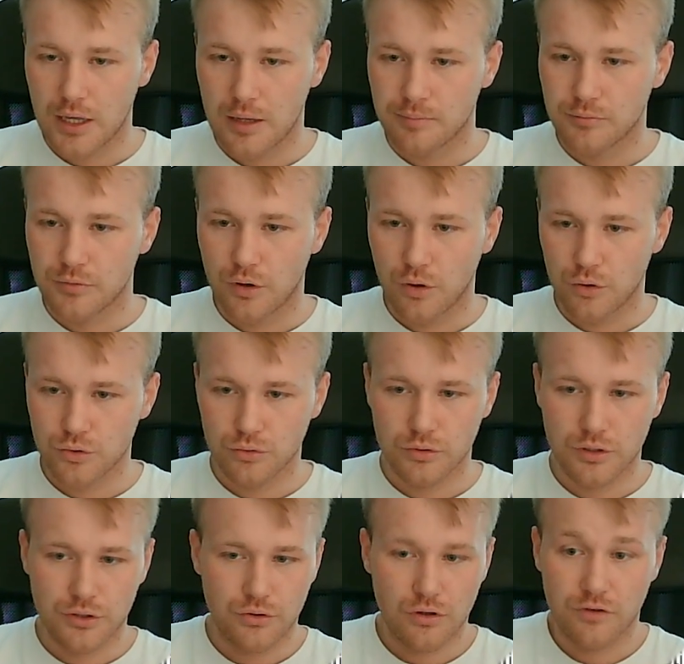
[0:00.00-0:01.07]
Also
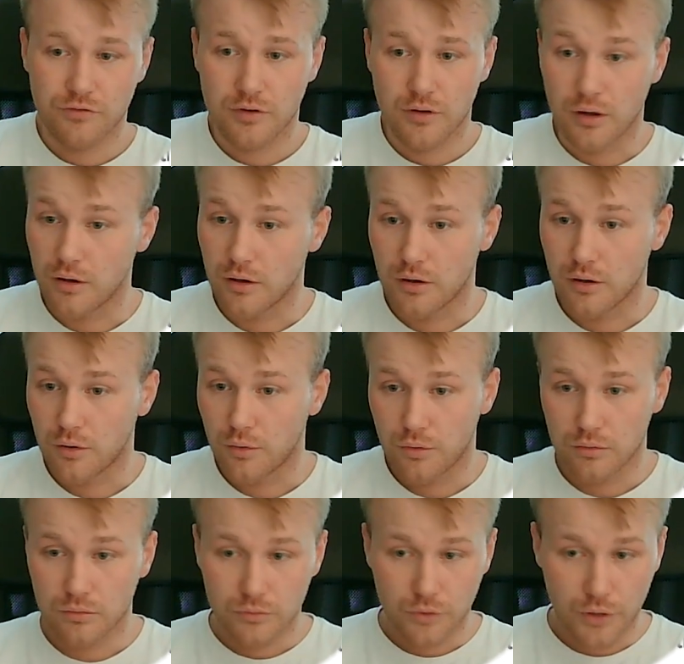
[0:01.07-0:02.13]
that you have a
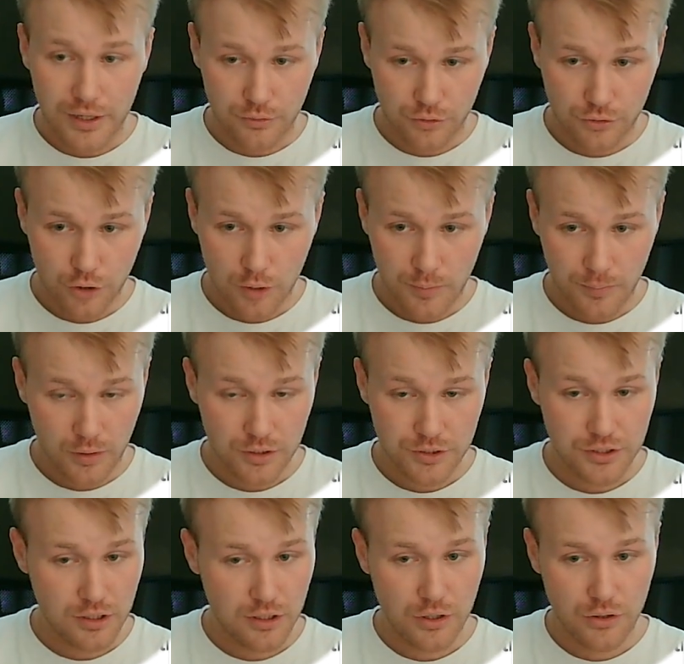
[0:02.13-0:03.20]
great return policy, a
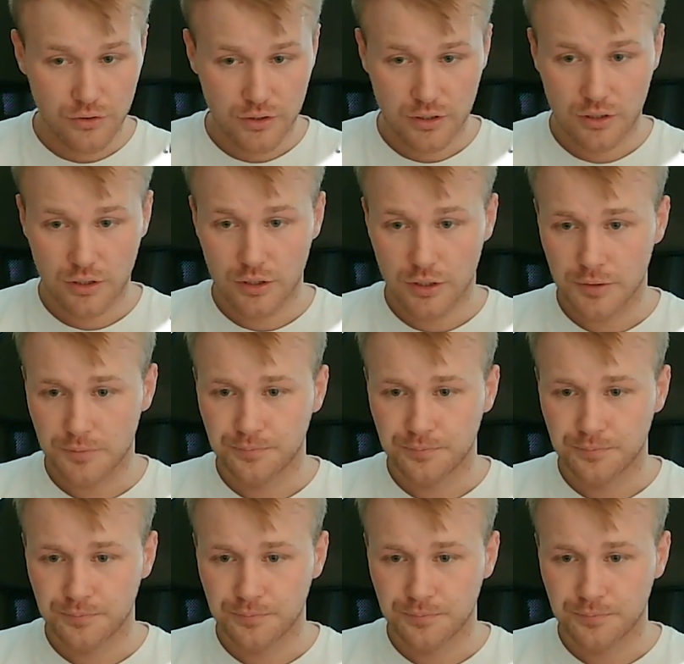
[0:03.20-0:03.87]
guarantee.